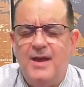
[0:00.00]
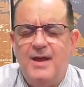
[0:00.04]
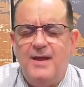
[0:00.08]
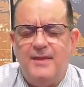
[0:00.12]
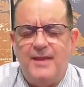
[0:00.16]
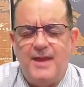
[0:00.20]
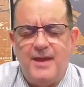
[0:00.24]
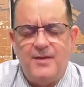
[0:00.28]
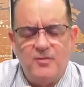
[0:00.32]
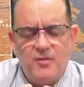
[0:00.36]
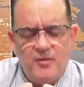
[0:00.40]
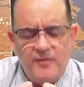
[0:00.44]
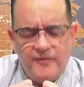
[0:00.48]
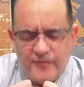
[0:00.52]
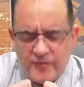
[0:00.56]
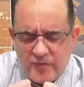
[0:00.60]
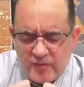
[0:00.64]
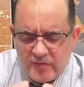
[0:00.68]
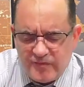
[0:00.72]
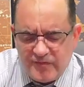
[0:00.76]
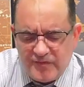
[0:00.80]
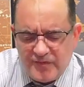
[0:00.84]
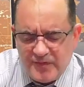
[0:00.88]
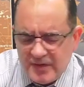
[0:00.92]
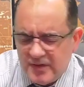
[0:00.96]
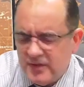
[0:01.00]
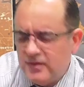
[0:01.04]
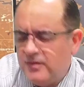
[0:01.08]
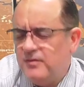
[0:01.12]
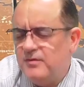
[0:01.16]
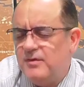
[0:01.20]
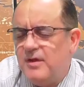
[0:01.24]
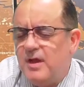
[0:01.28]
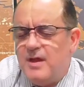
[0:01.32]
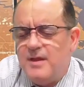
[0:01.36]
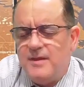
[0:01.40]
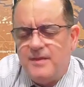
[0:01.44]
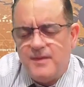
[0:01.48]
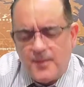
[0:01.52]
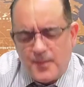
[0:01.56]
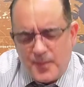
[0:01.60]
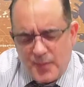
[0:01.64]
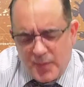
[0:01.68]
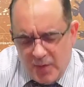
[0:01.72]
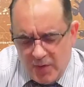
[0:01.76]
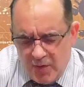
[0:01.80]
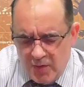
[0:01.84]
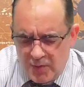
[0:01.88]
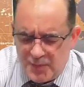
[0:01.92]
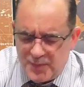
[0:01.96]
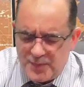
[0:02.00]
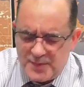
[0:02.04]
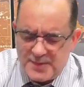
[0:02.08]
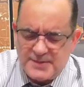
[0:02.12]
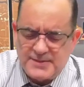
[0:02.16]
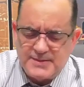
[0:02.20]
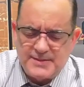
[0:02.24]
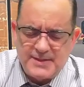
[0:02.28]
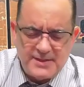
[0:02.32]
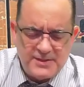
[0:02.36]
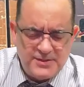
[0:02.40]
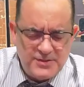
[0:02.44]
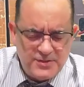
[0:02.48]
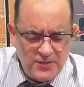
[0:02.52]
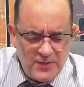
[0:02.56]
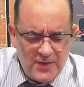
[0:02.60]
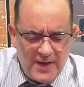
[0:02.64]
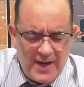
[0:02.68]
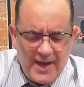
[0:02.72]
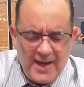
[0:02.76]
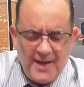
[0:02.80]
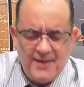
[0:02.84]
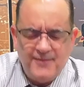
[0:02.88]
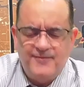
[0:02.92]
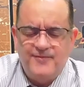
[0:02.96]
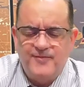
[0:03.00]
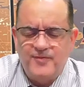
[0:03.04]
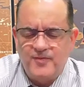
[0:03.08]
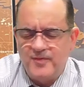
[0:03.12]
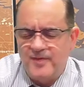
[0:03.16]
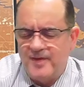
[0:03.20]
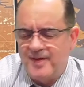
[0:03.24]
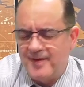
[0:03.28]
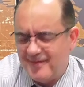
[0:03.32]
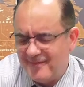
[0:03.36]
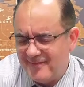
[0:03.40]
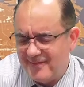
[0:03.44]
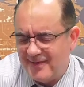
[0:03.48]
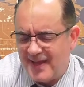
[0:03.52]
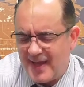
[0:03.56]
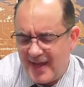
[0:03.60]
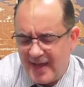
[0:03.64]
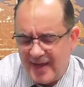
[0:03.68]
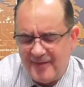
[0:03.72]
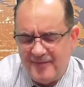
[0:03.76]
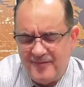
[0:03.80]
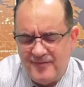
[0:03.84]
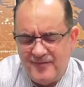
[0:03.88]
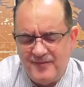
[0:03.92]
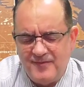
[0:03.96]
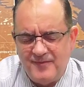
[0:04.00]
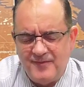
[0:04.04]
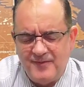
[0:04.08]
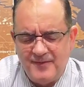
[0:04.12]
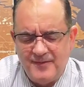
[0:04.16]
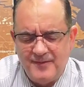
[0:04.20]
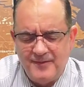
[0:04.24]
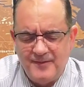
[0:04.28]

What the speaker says: They will fulfill the purpose that you have for their life.